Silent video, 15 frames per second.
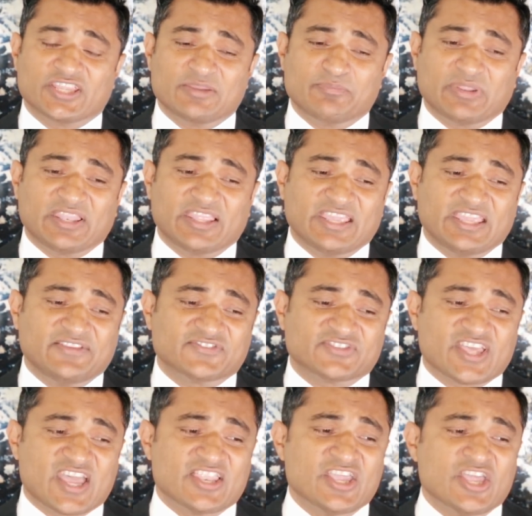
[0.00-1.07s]
He
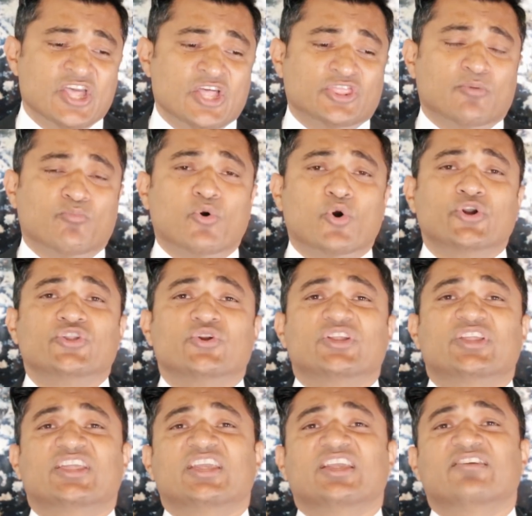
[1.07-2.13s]
believes that the more you
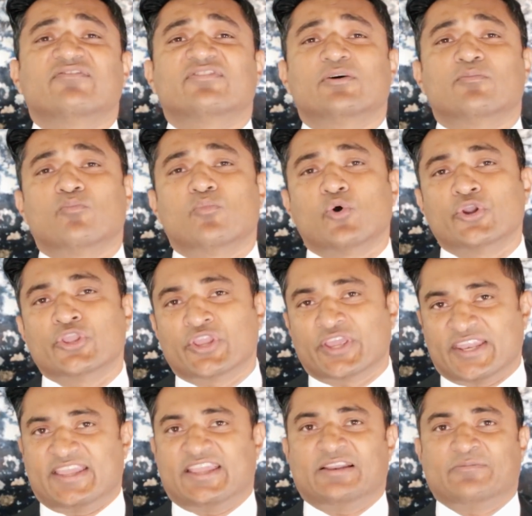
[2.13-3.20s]
give, the more you're
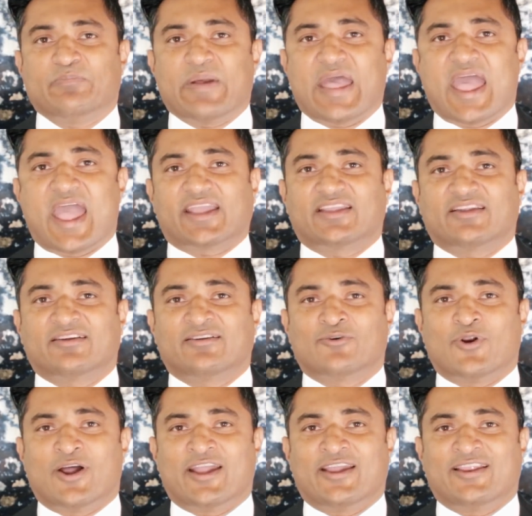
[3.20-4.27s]
going to get back,
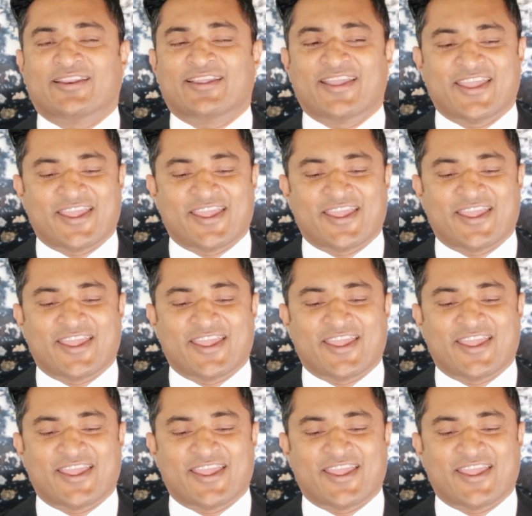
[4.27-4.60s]
right?